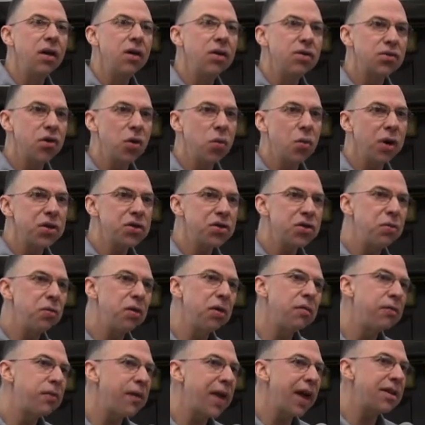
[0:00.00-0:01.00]
So what she
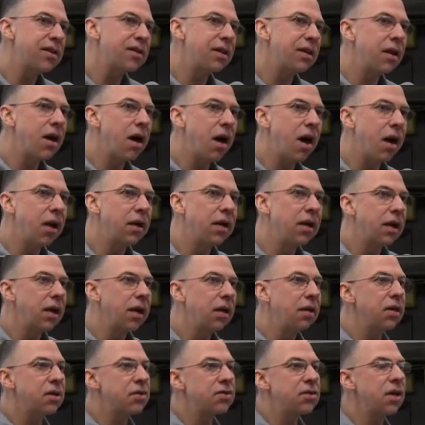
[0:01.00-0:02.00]
reflected on
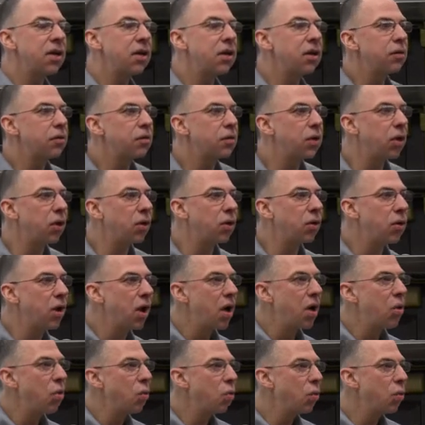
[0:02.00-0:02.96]
in this interview